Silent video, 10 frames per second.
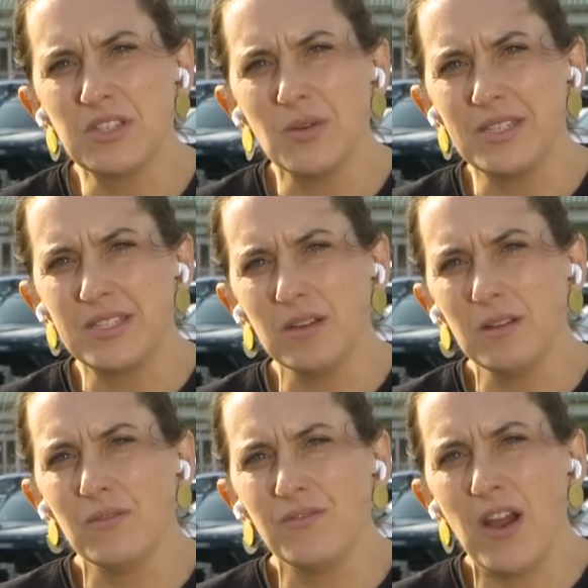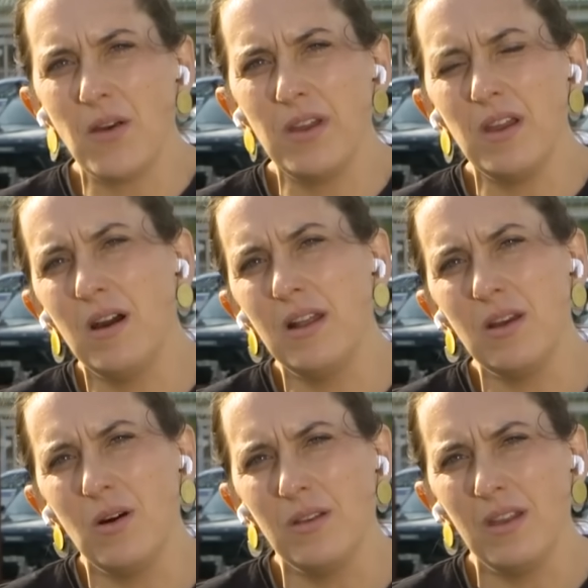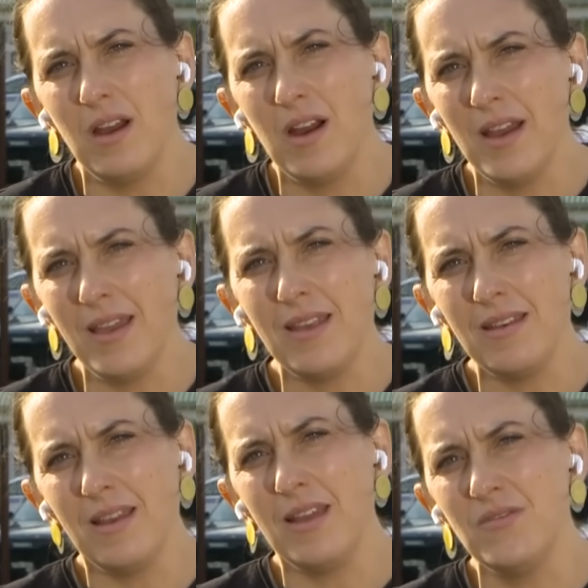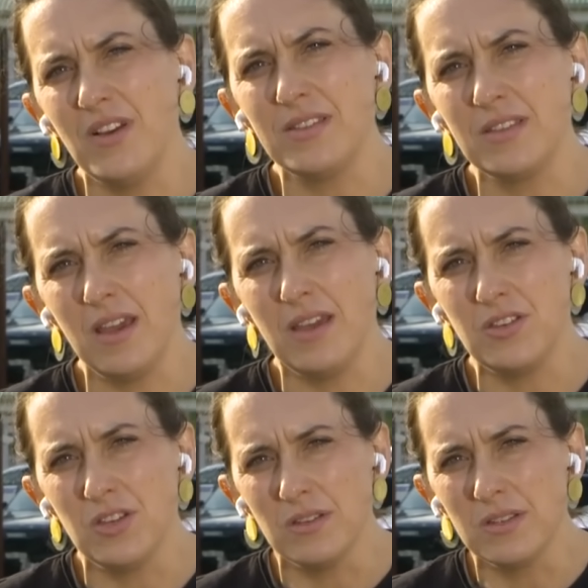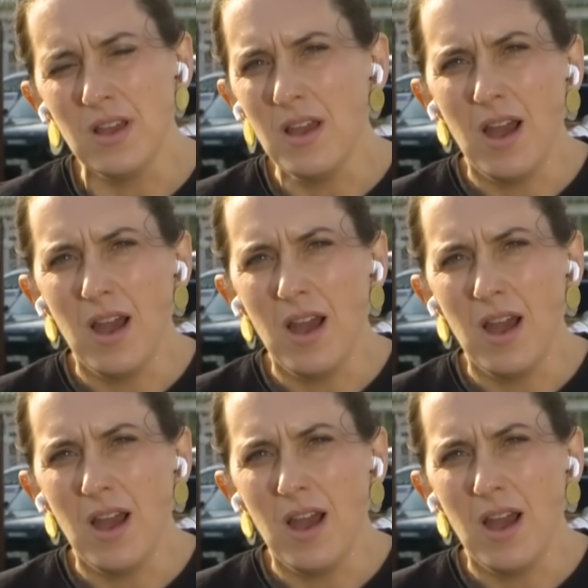so it's still very early on uh, in investigations.